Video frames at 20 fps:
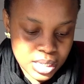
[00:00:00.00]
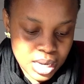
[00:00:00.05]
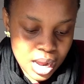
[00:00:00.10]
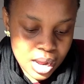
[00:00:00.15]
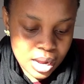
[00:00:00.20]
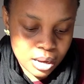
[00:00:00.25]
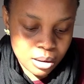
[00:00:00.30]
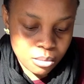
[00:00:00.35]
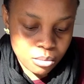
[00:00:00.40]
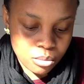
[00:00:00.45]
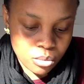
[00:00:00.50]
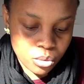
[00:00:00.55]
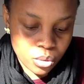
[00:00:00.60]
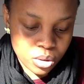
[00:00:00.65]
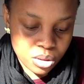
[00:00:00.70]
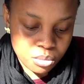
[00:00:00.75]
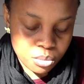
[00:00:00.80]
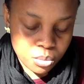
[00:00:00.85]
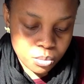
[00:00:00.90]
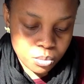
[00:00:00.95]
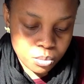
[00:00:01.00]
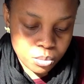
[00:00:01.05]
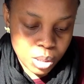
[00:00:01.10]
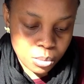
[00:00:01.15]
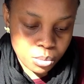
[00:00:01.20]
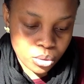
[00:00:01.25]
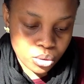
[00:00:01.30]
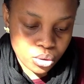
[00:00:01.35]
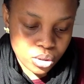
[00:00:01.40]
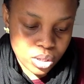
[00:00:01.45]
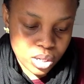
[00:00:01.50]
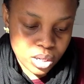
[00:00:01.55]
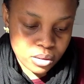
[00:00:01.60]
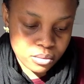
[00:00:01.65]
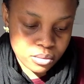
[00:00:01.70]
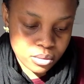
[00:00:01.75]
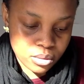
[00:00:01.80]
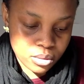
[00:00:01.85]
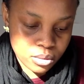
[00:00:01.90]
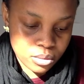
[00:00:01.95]
time with people you love,
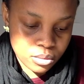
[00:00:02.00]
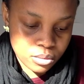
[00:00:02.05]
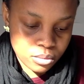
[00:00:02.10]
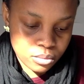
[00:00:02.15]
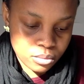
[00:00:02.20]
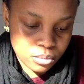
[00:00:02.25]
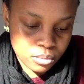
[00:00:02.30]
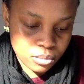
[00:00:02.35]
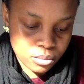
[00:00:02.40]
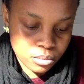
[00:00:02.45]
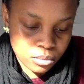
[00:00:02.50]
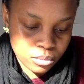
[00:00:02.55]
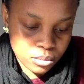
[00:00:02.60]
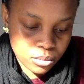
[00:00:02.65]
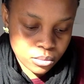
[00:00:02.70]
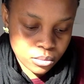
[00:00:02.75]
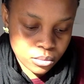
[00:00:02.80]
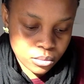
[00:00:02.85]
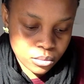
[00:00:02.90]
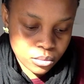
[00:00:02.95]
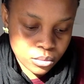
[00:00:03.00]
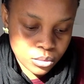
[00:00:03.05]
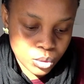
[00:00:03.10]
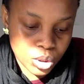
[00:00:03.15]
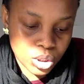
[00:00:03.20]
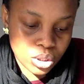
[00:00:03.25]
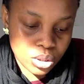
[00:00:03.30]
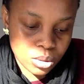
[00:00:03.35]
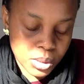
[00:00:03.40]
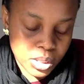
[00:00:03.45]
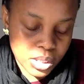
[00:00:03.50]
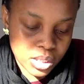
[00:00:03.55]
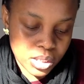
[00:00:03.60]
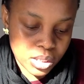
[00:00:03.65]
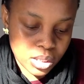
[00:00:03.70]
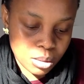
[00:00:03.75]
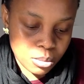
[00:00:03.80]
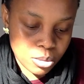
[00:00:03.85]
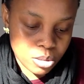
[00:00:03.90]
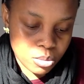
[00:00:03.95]
which to me is the
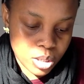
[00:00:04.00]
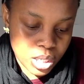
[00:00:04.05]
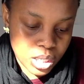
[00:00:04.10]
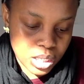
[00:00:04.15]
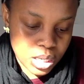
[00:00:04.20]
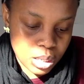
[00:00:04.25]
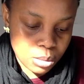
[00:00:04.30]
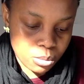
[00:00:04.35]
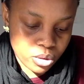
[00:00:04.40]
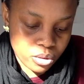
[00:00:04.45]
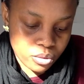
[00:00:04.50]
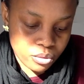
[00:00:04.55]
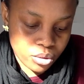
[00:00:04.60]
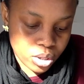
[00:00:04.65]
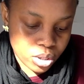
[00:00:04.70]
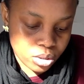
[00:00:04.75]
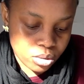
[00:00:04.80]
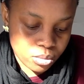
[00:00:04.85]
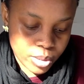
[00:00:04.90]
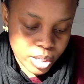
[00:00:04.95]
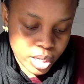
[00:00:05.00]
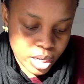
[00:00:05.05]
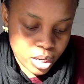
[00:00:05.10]
same as spending time with friends. But